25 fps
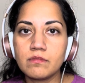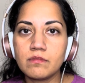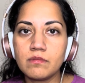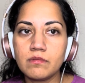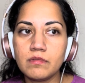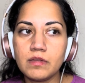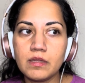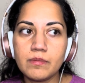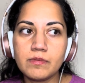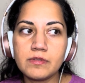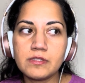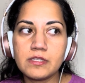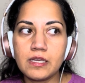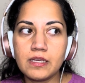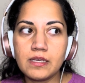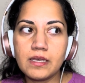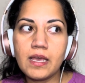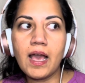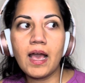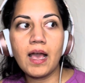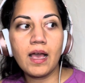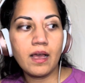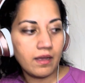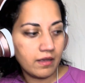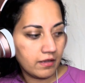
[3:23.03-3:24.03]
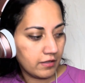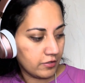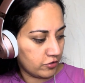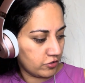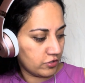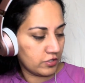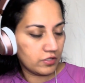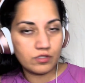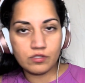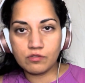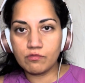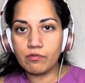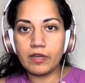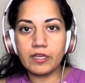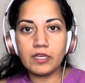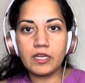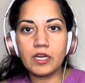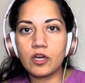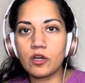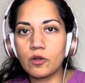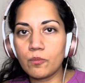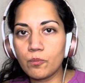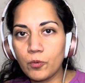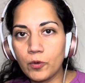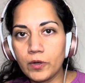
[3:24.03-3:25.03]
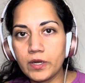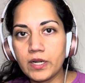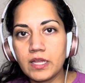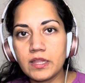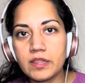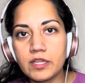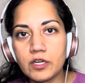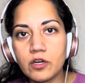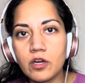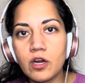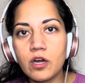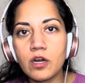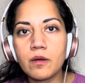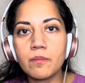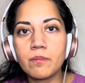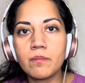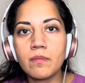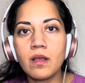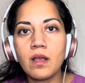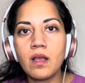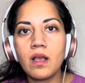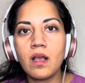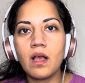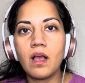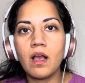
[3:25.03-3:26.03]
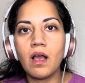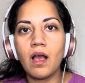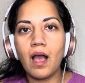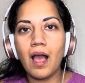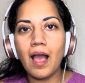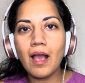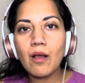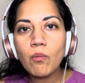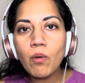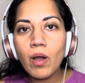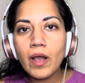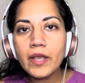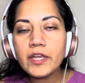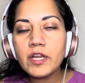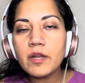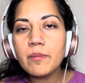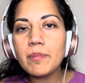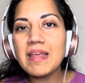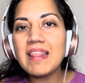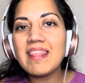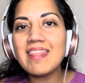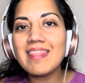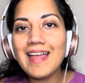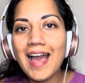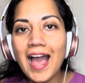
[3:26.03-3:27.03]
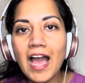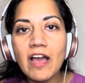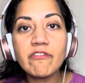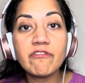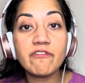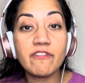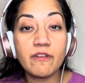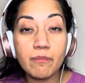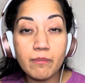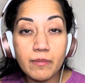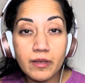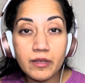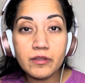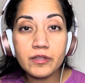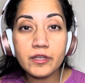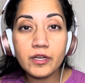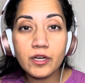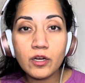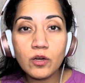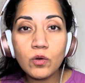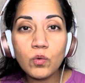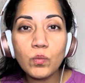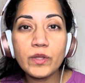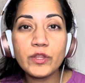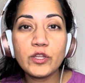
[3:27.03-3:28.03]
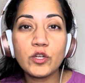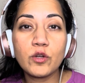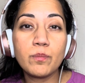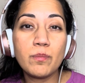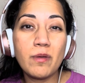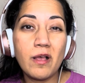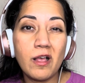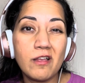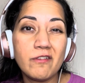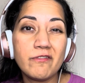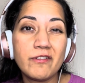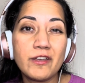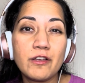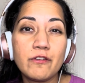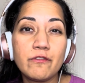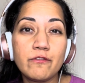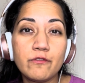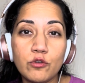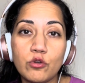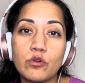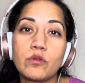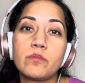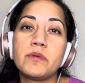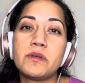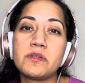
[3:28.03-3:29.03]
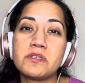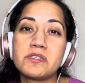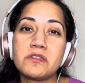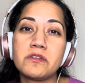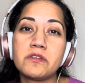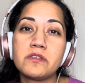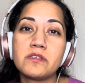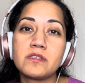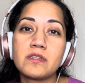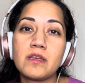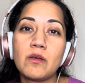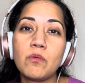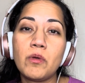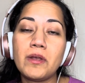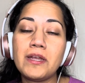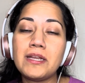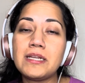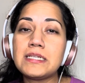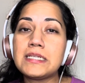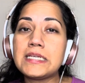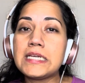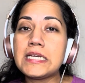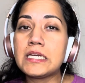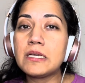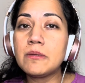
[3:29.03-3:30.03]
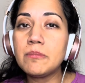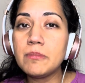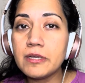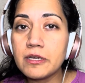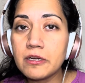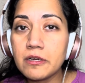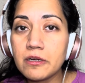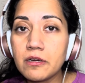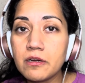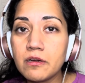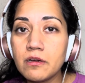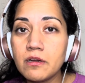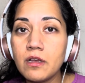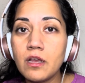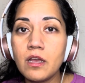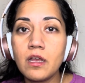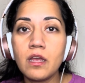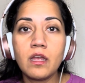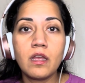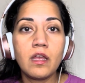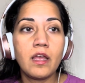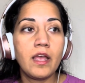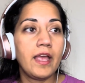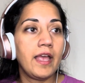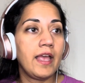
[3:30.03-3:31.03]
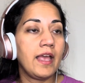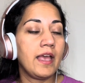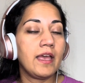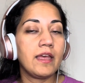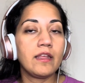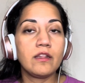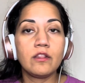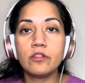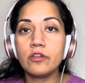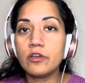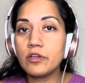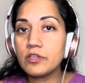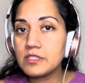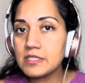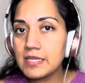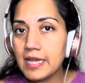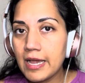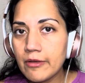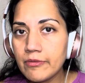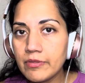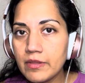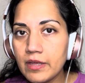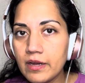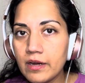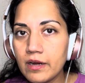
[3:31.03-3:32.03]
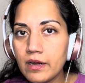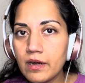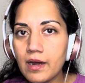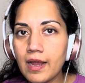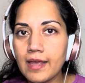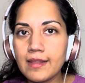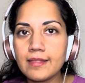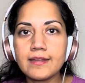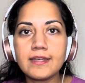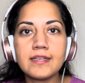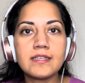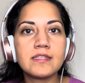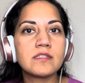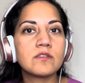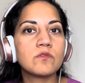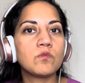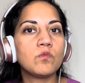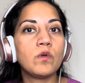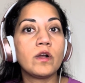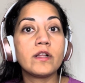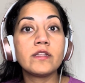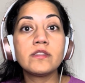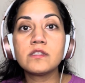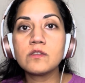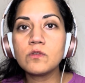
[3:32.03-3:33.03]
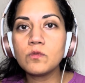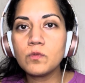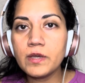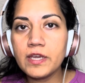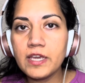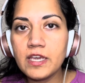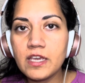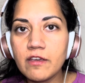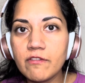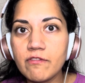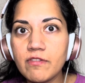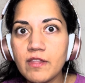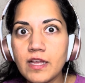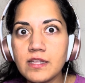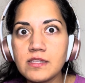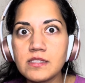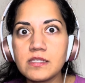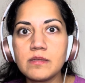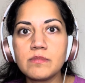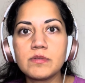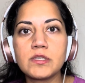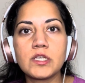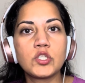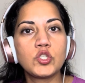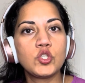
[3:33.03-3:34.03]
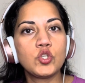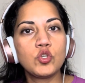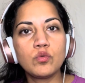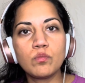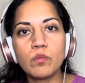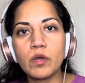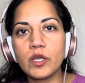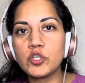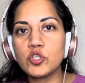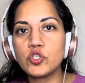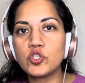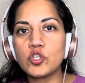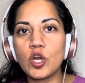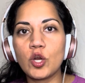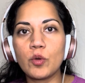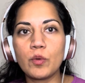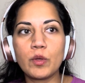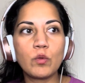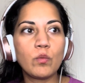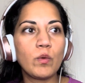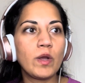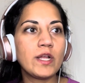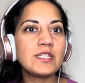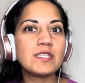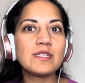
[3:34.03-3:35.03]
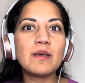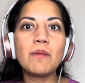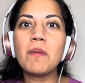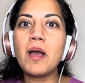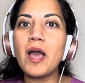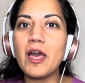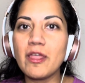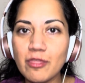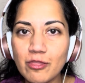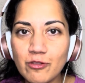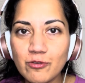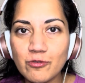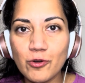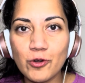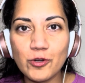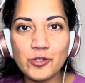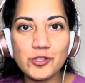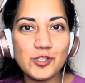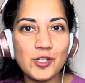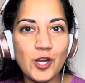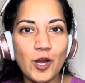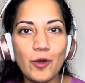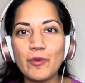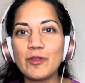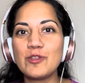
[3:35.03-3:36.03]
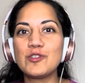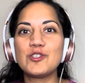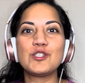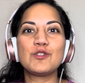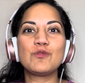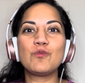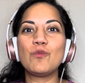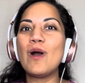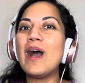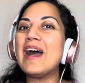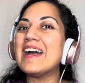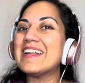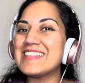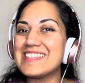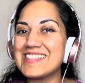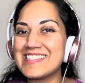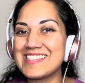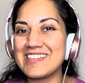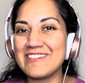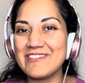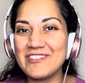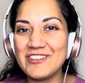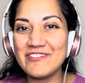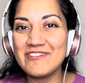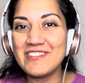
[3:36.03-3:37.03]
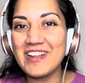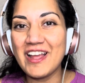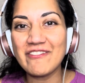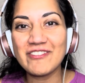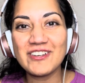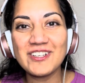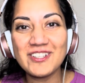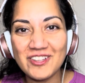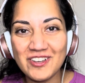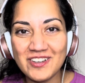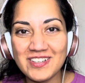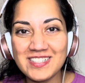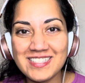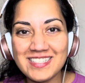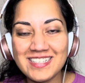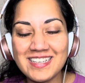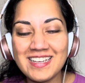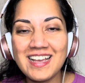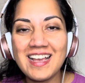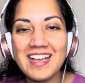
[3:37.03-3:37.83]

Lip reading: They'd say, yeah, it's just right here, point at their arm. I want you to be that familiar with your pelvic floor muscles. I want you to take a mirror and look down there at least once a week. If that seems like too much, start with once a month, or start with just once if you've never looked.